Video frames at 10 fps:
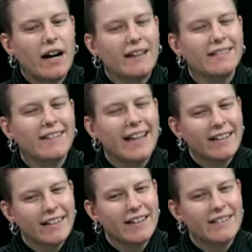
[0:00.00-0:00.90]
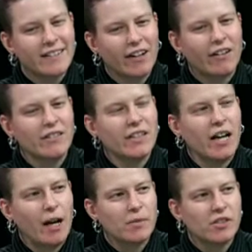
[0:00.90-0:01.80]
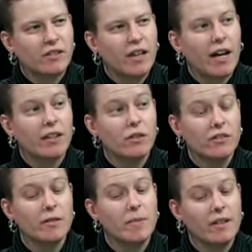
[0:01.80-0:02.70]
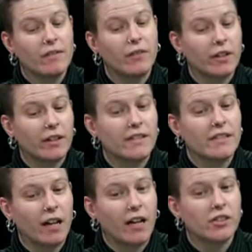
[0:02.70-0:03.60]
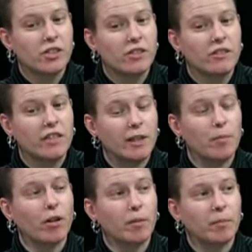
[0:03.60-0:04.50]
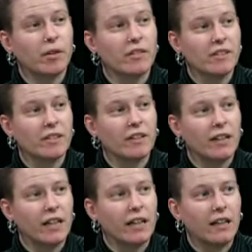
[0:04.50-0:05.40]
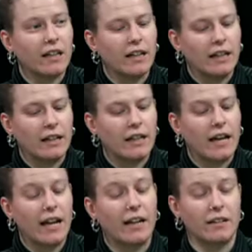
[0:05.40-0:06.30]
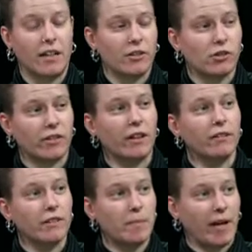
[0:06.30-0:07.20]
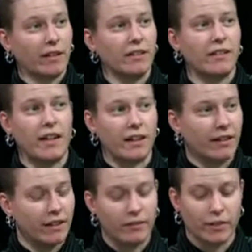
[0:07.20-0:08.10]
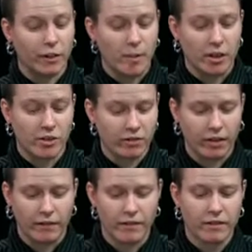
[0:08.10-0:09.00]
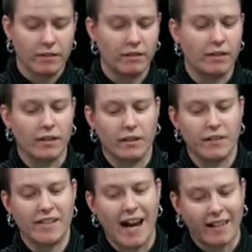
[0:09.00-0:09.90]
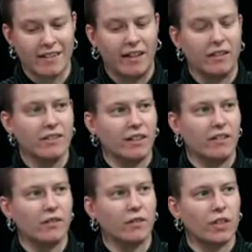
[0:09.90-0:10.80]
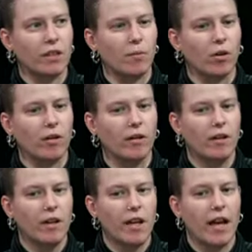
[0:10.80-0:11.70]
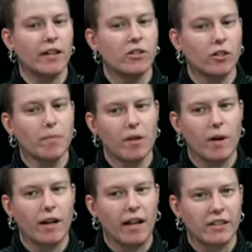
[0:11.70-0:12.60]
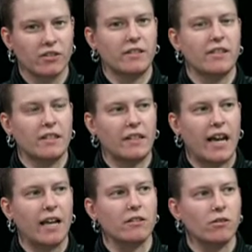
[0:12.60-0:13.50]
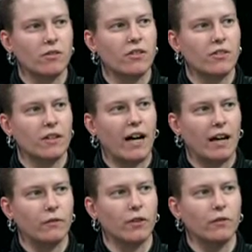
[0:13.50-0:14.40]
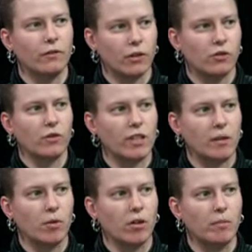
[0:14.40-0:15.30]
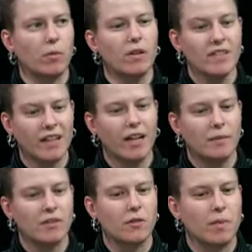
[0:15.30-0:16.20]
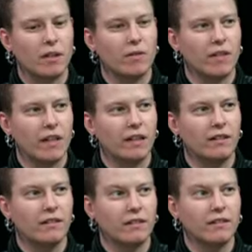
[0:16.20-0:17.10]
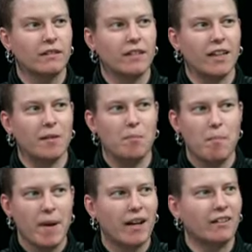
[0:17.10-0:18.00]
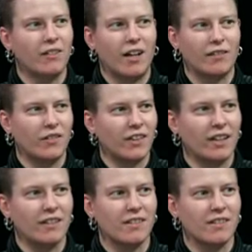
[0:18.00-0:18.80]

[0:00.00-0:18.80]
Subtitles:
I like that it's there as an option. I used to be a very staunch keyboard person, and I had a lot of trios back in the day, and I very much loved the tactile sense of the keyboard. And it took me a while actually to get used to the iPhone virtual keyboard. But once I got up to speed with it, it made a lot of sense.